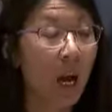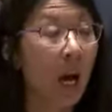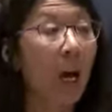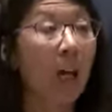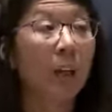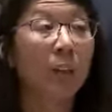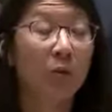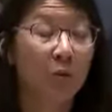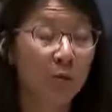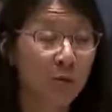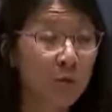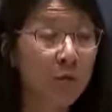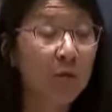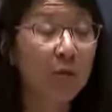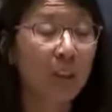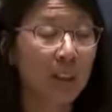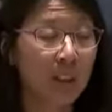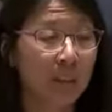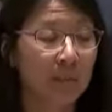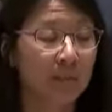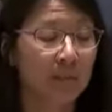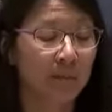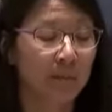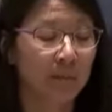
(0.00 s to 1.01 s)
I
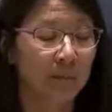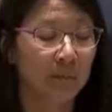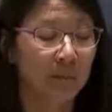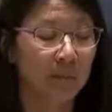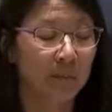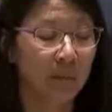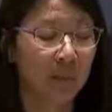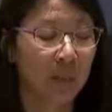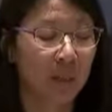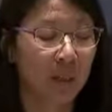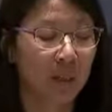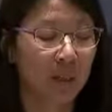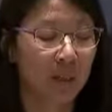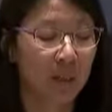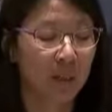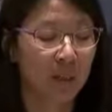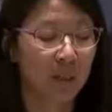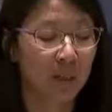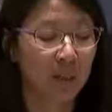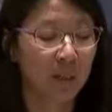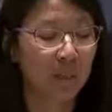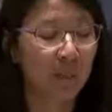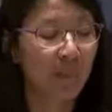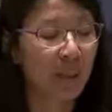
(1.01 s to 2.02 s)
truly
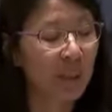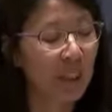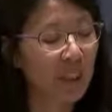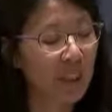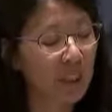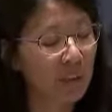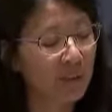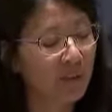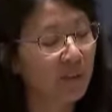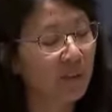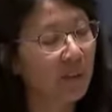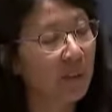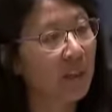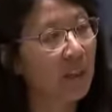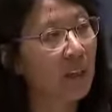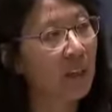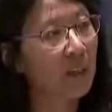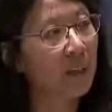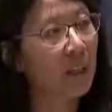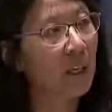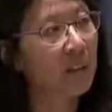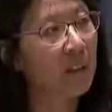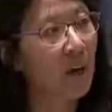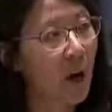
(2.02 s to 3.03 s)
believe
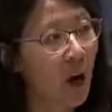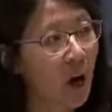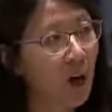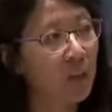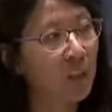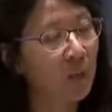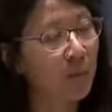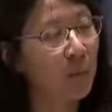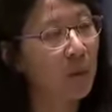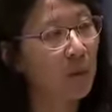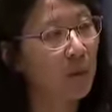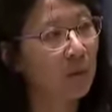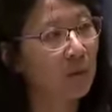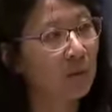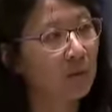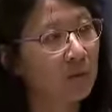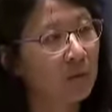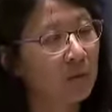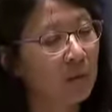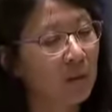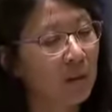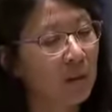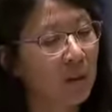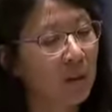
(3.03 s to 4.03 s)
that the hospital
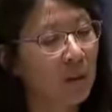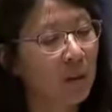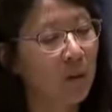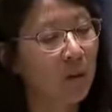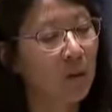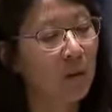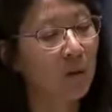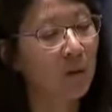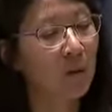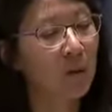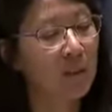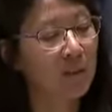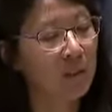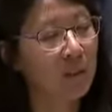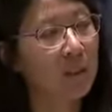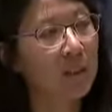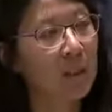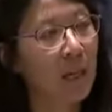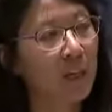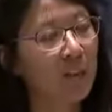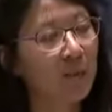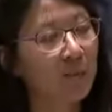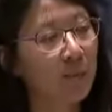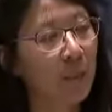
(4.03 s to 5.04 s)
was a
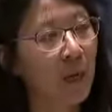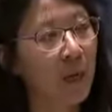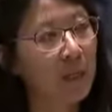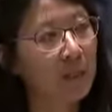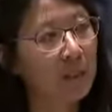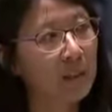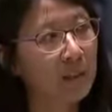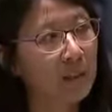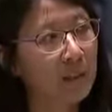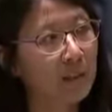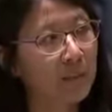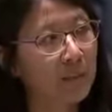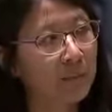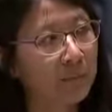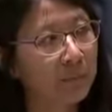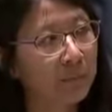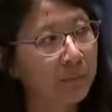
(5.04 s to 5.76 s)
safe place.